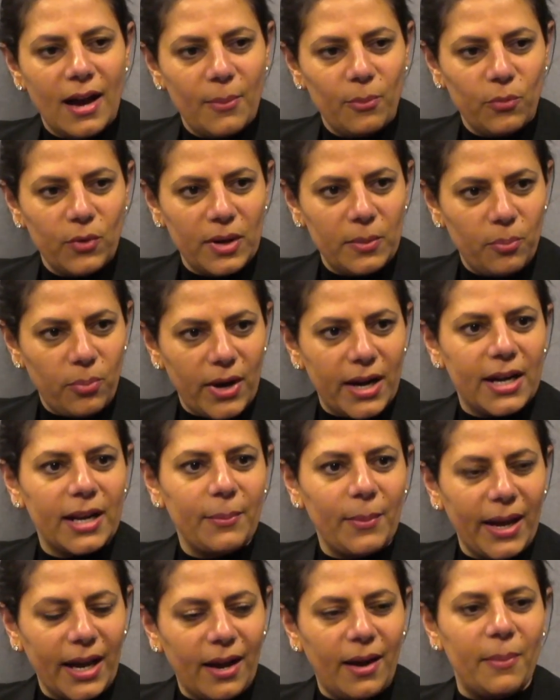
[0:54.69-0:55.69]
I'm rebranding
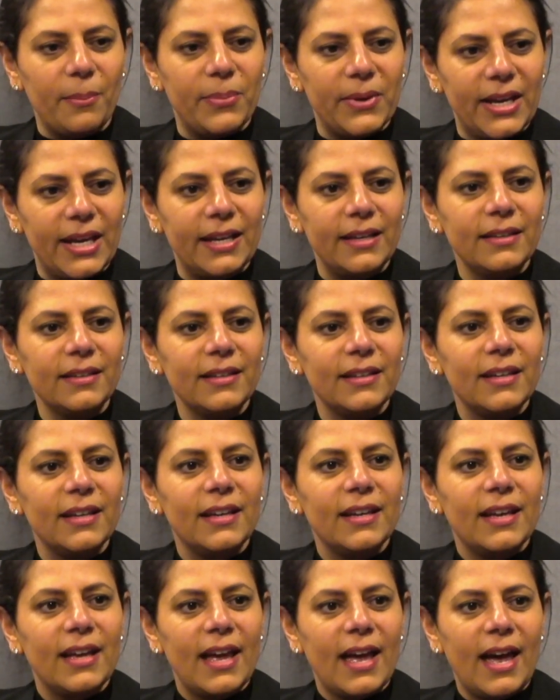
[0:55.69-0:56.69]
my company,
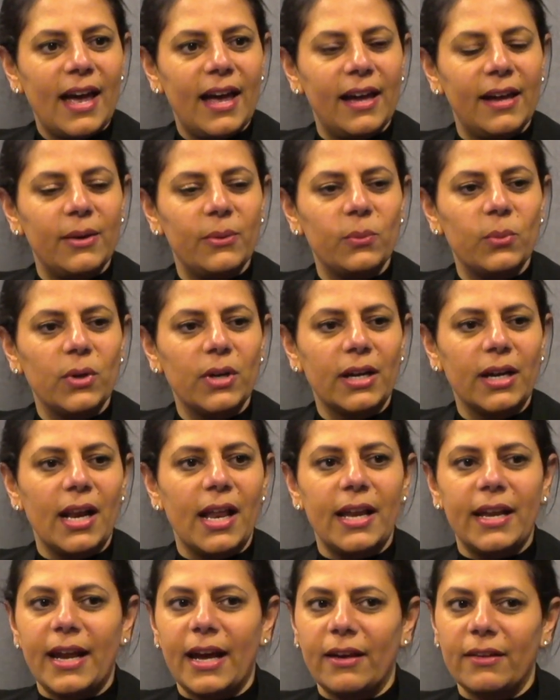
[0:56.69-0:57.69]
and we're going to
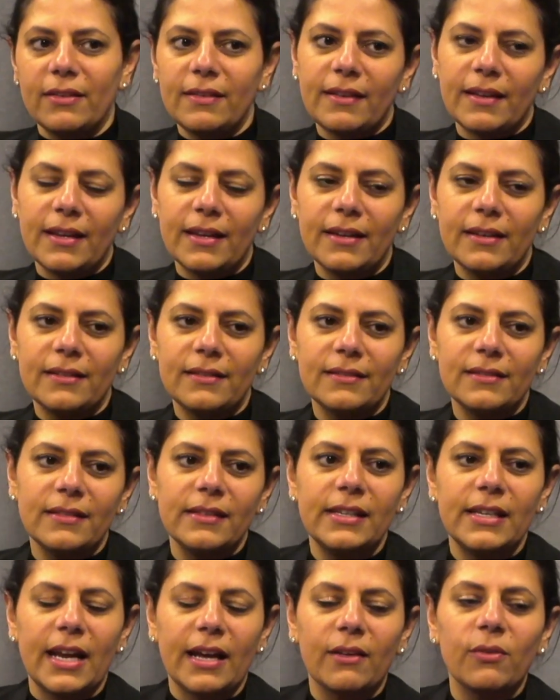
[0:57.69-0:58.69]
announce it
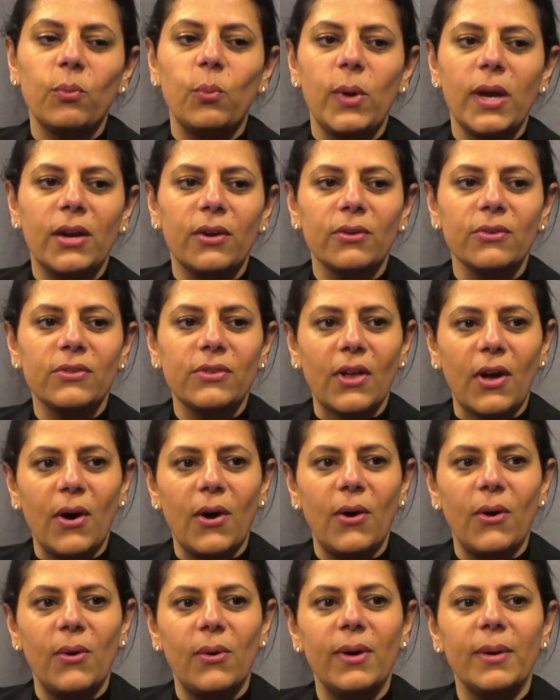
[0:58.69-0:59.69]
next week or
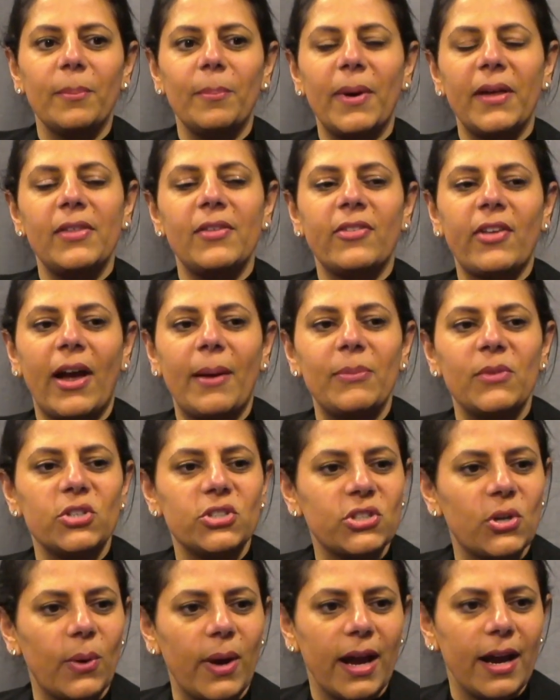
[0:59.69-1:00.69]
so. By the time the
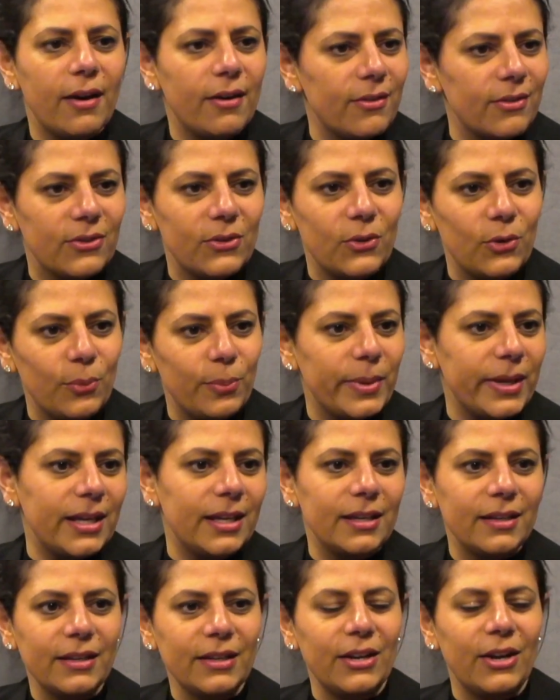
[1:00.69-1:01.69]
show airs, it'll
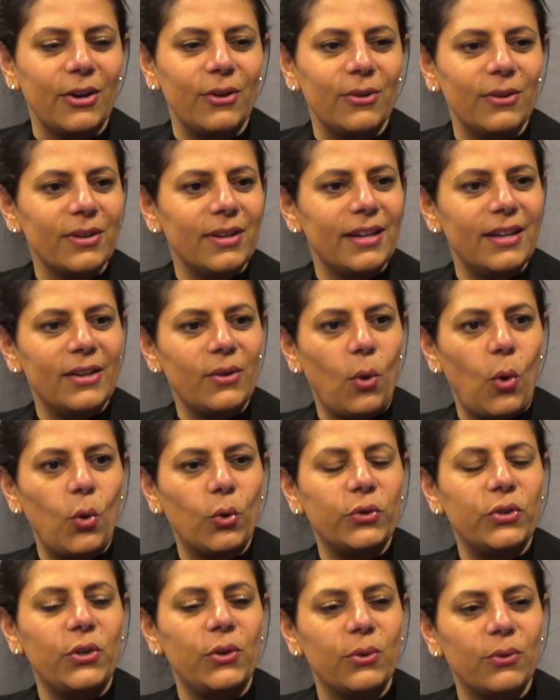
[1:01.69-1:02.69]
be,
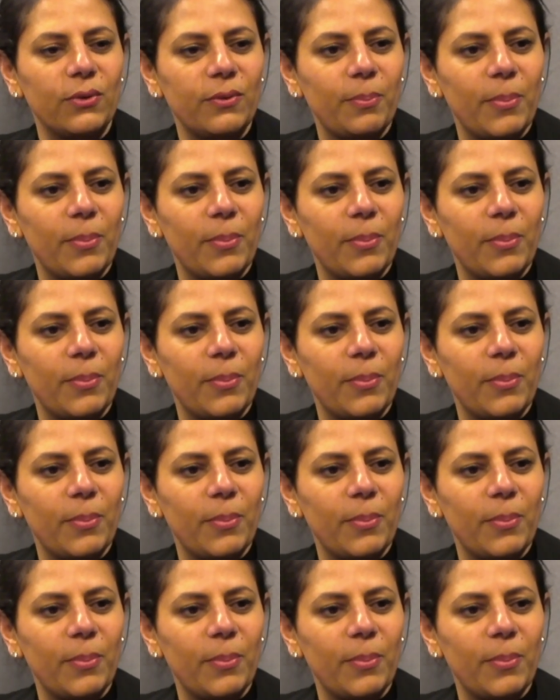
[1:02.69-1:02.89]
old news.